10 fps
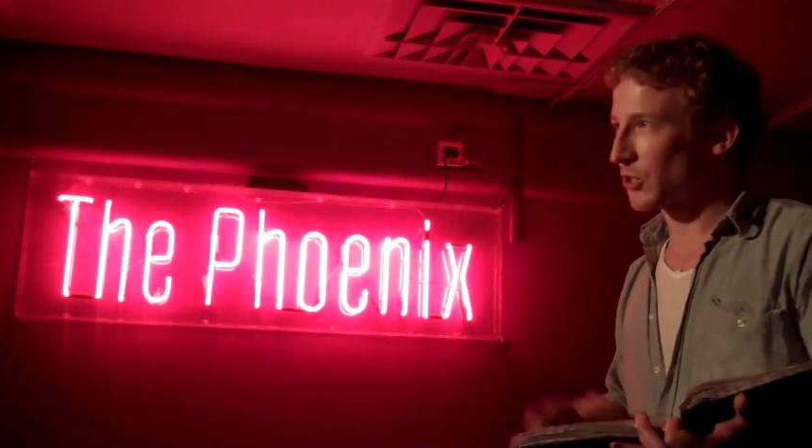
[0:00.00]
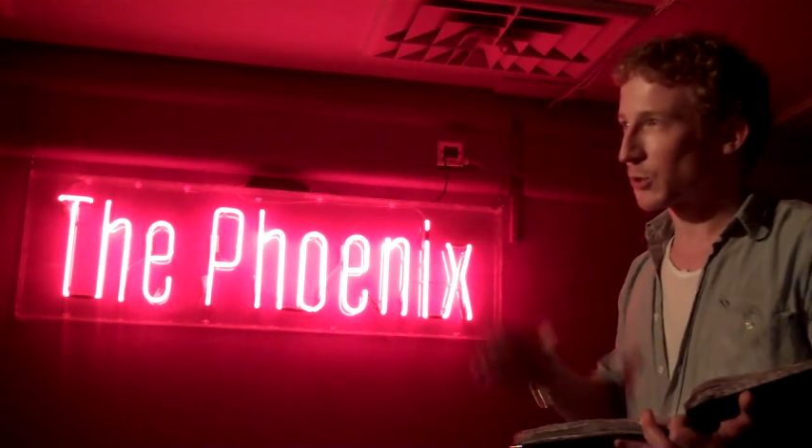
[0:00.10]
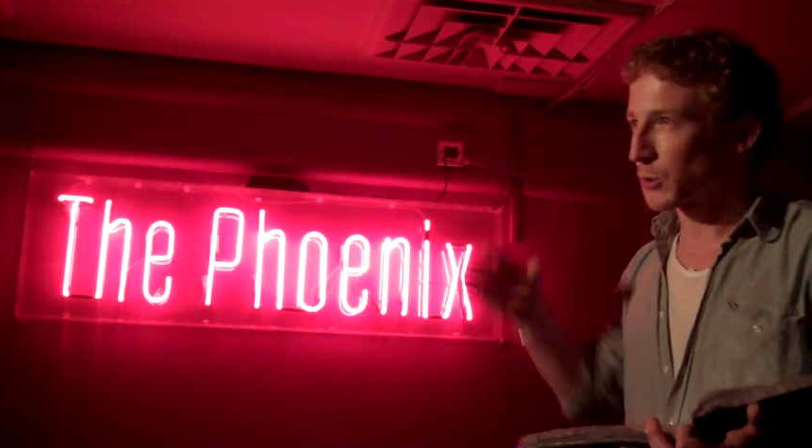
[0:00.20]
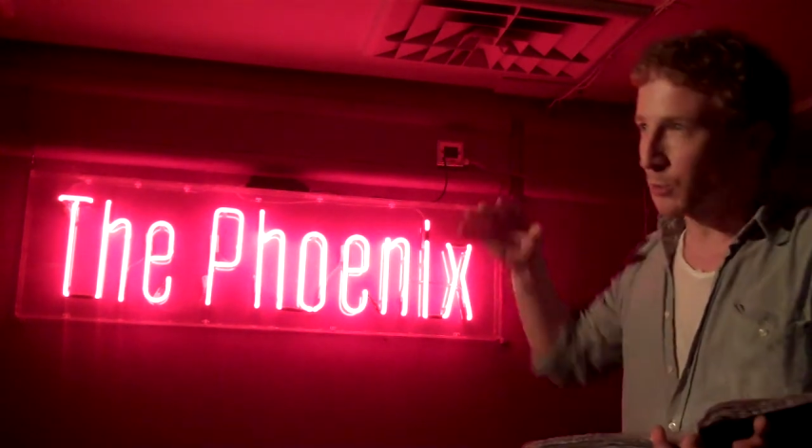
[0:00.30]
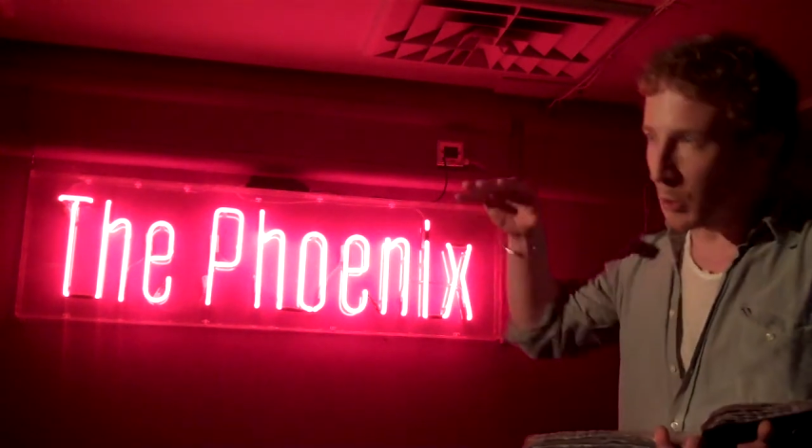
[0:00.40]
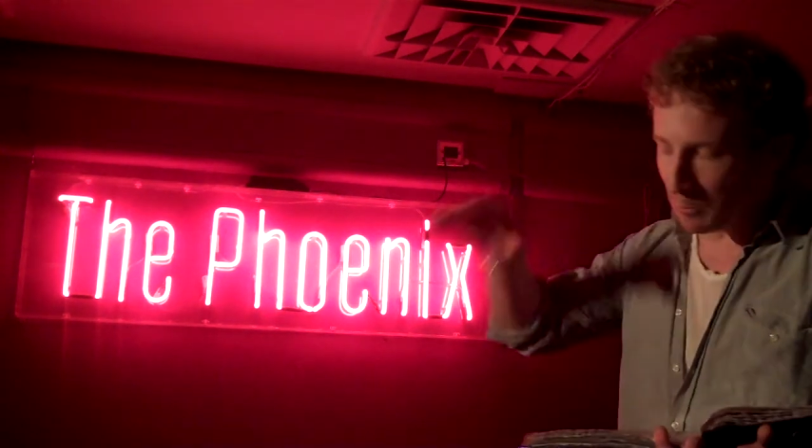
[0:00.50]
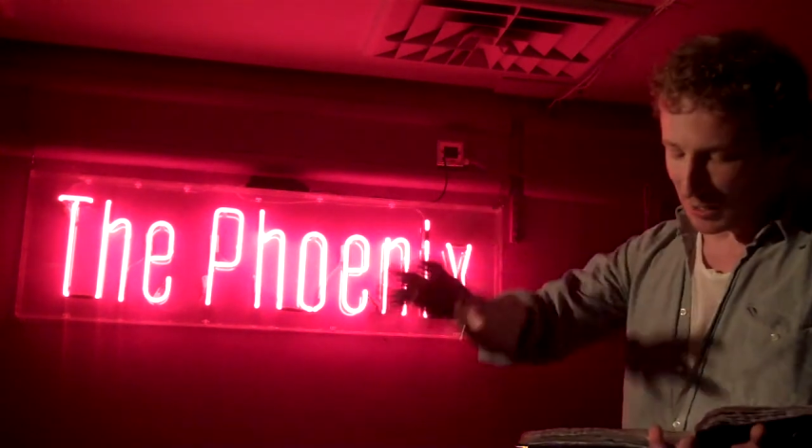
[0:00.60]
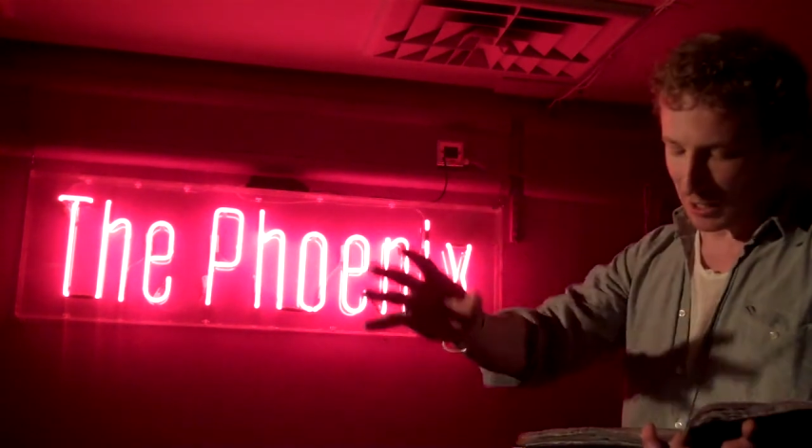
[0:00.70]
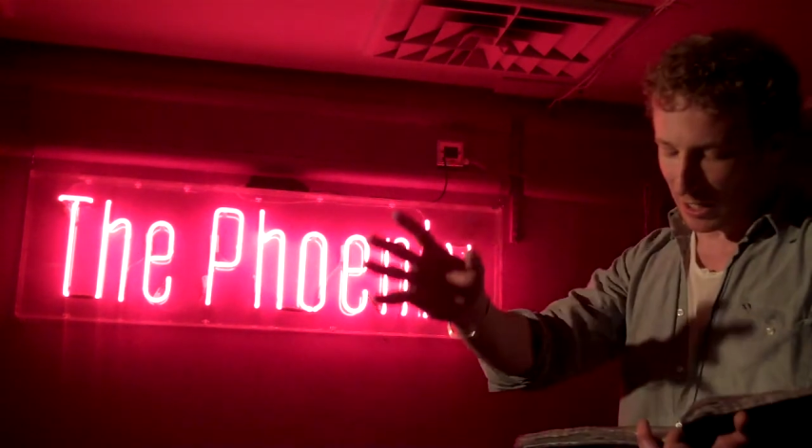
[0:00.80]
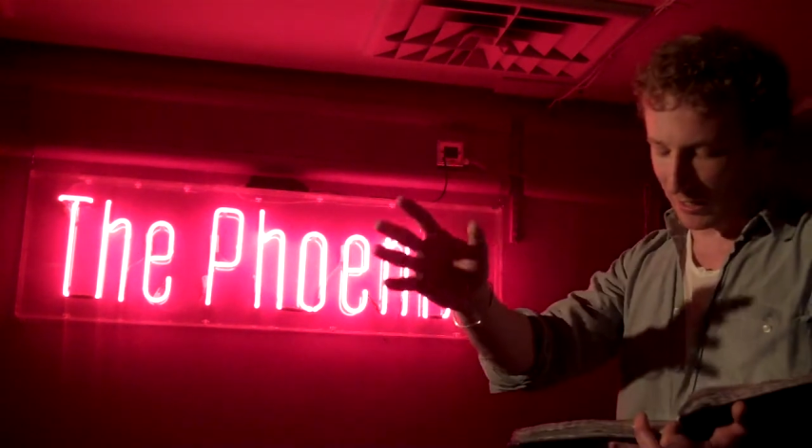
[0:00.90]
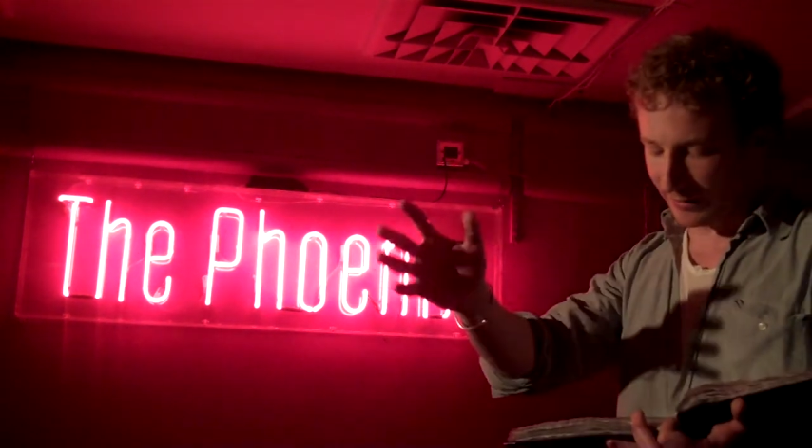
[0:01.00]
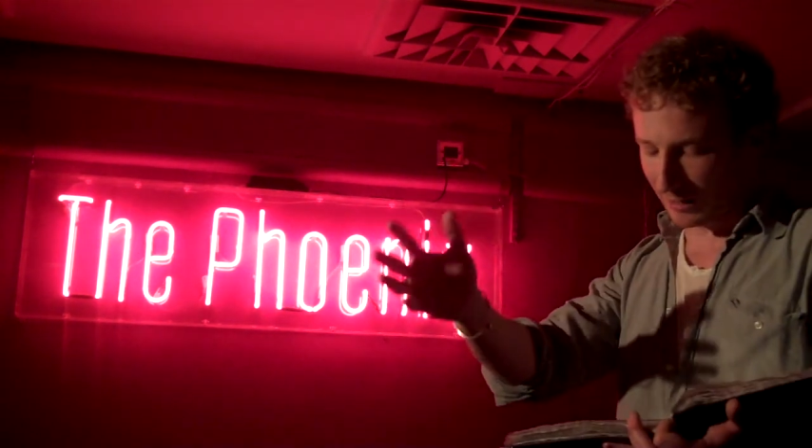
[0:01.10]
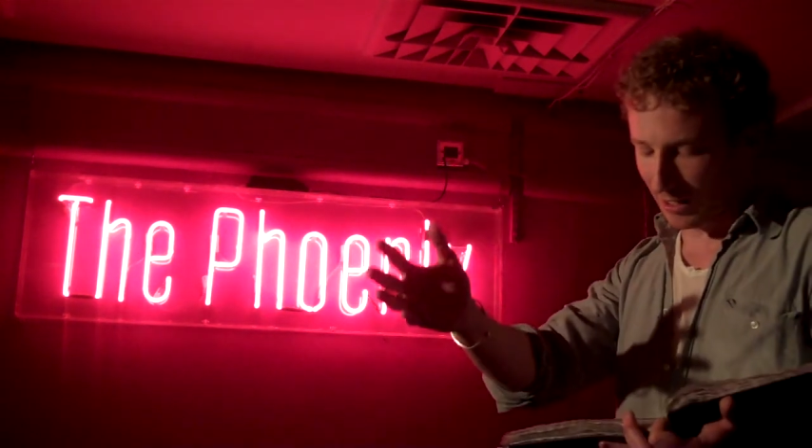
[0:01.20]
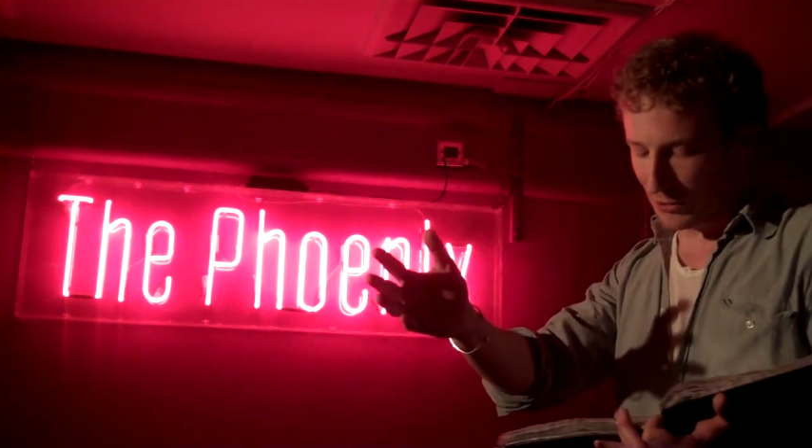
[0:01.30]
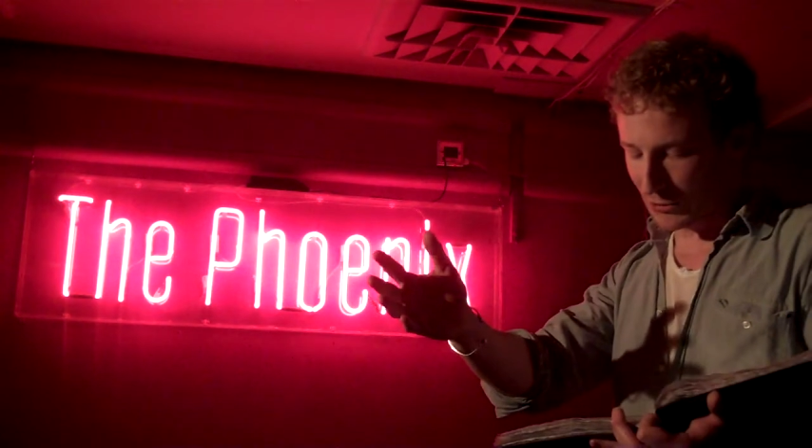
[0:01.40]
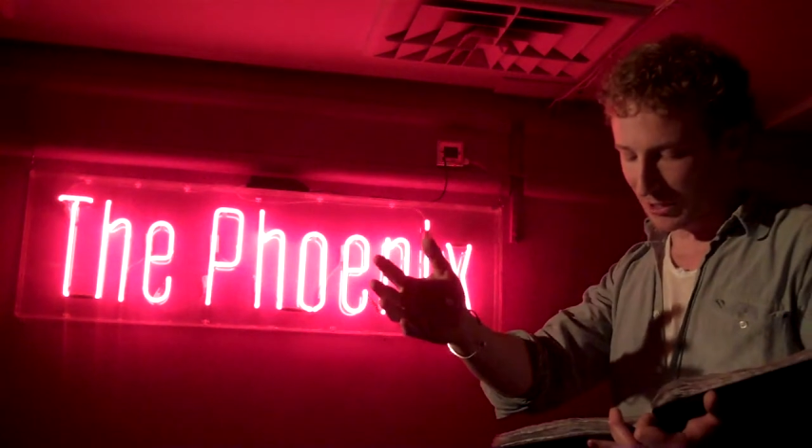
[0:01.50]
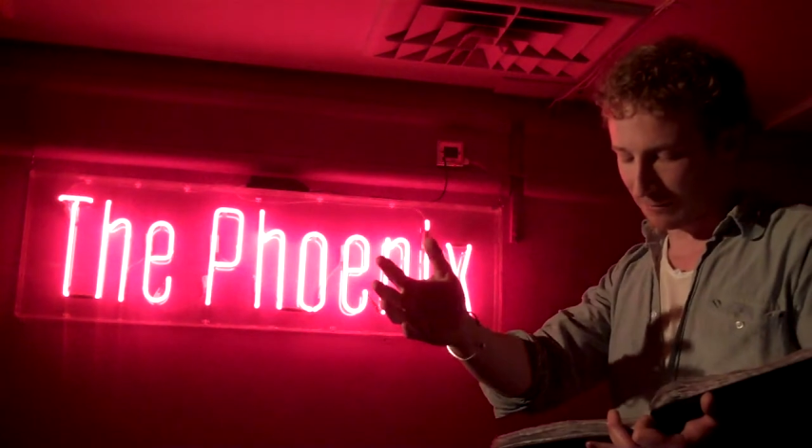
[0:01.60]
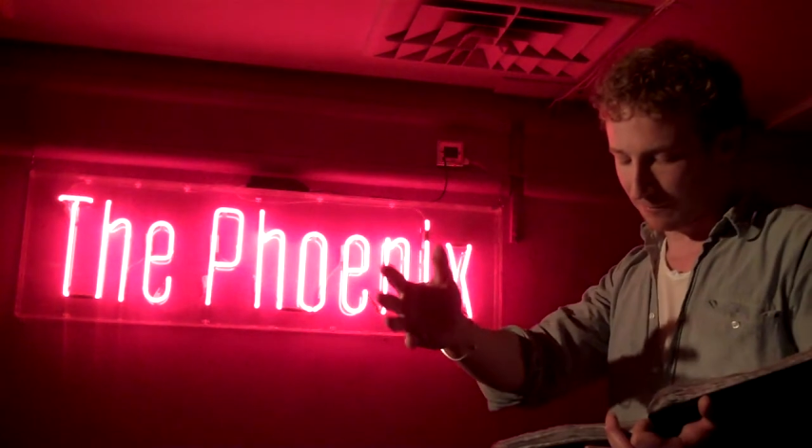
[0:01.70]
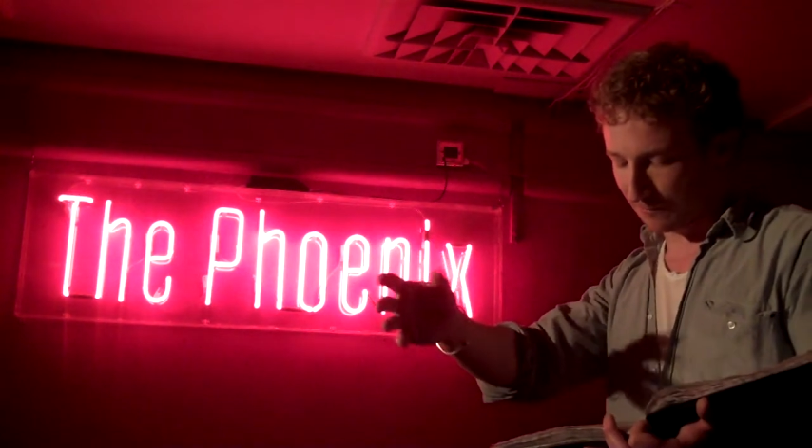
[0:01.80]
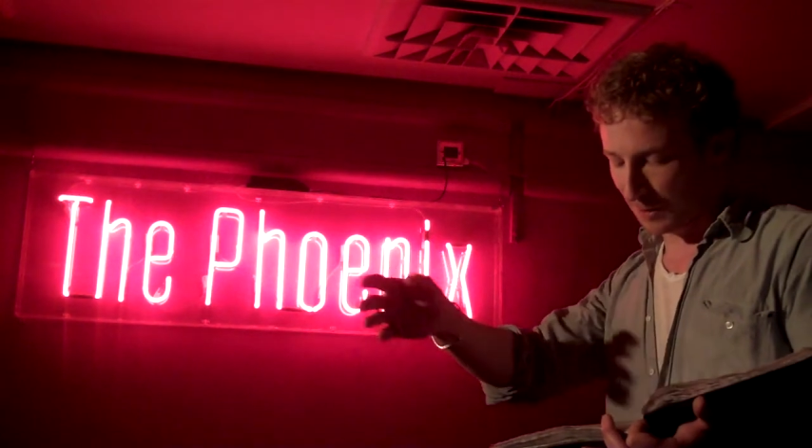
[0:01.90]
swooping it in close,
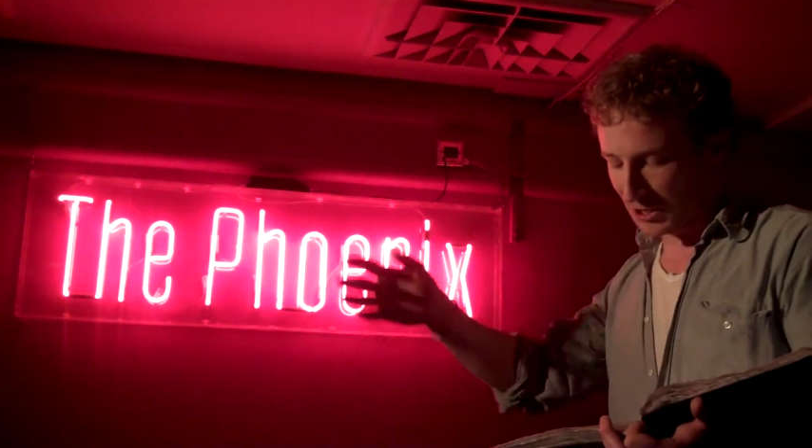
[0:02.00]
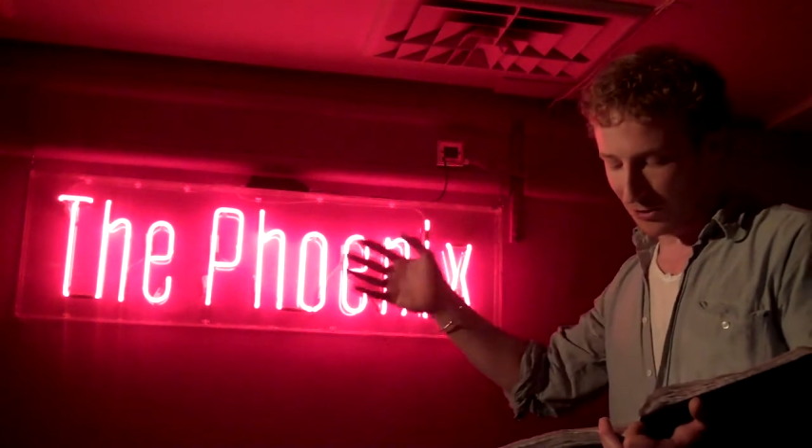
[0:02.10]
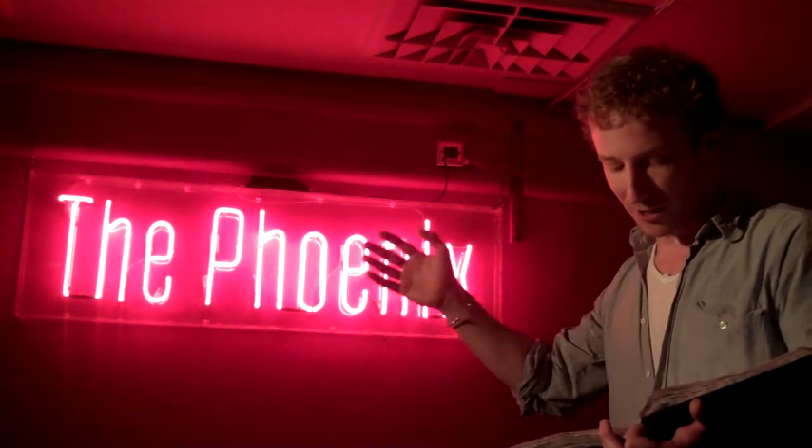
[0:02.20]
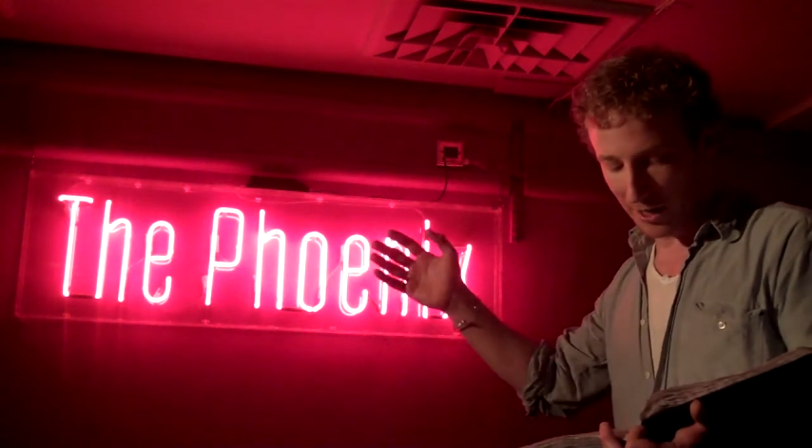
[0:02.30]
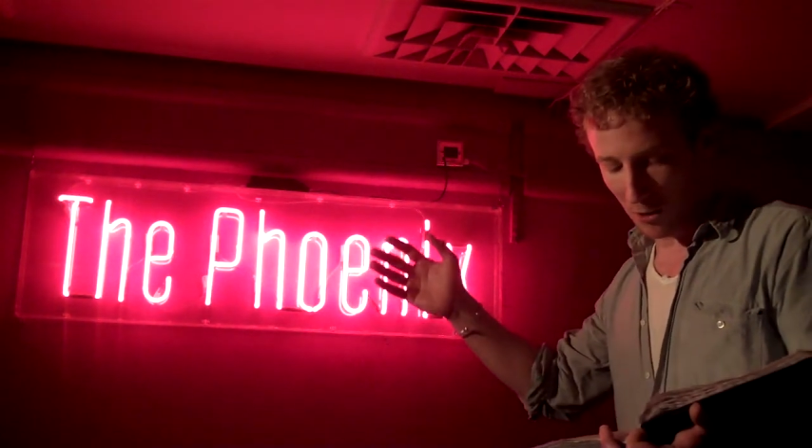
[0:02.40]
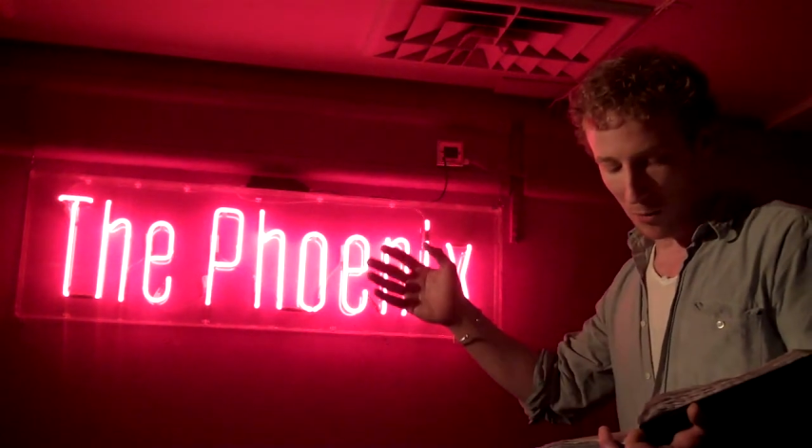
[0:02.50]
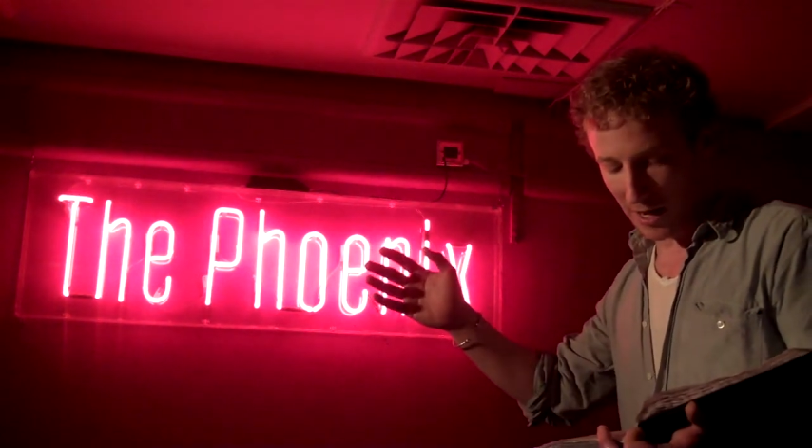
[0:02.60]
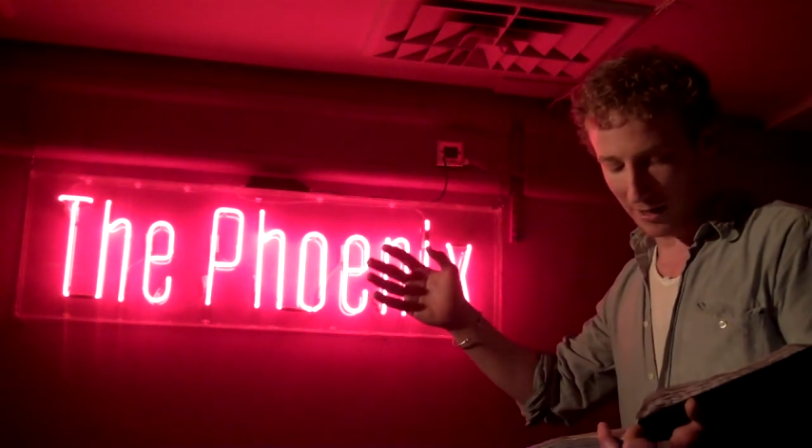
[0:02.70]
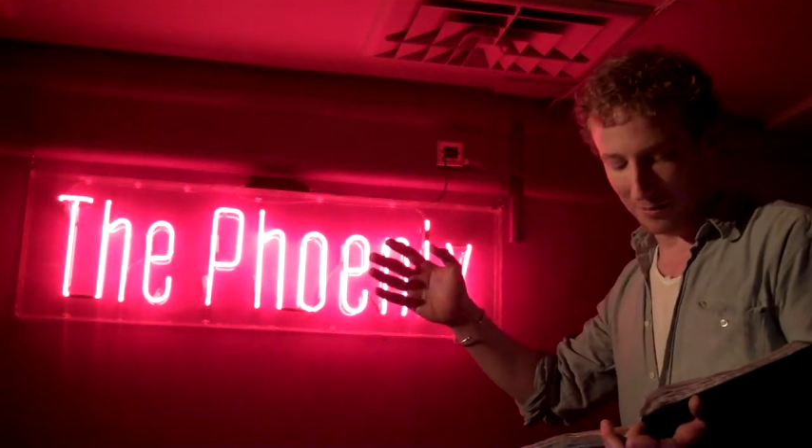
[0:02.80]
then fluttering it away,